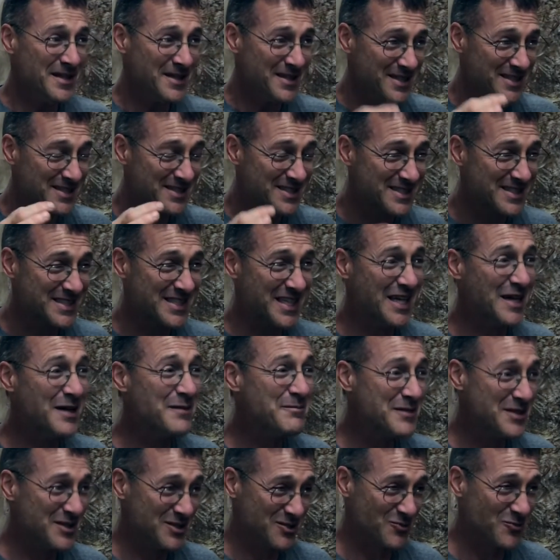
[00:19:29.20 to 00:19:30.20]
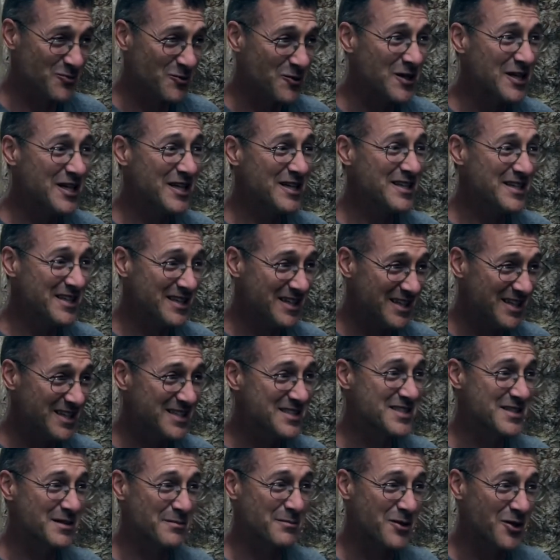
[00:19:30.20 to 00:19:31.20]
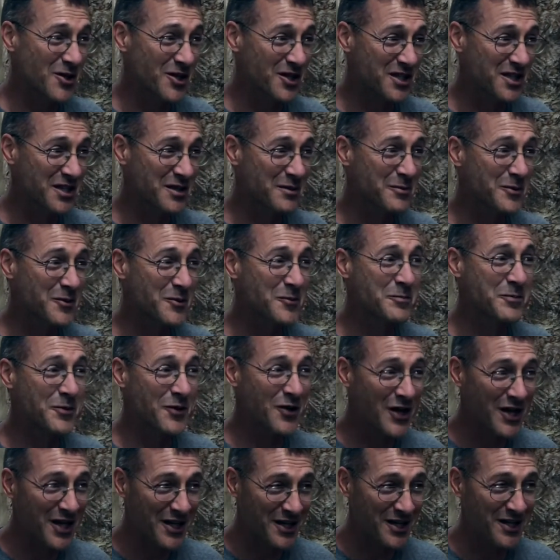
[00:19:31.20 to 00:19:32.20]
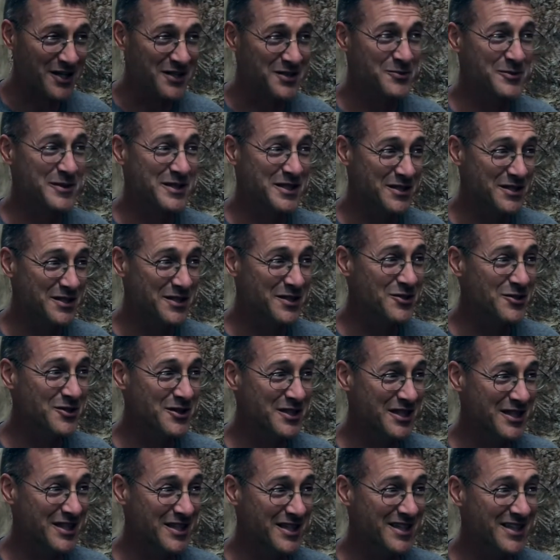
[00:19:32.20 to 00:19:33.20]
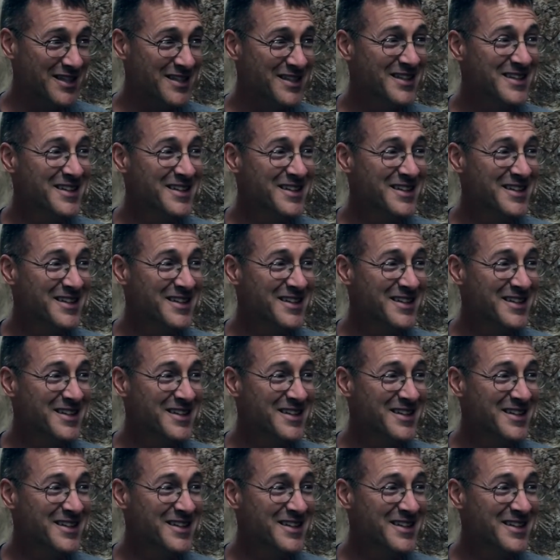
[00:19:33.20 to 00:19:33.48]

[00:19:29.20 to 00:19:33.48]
The stem is what is the marketable product with Enoki.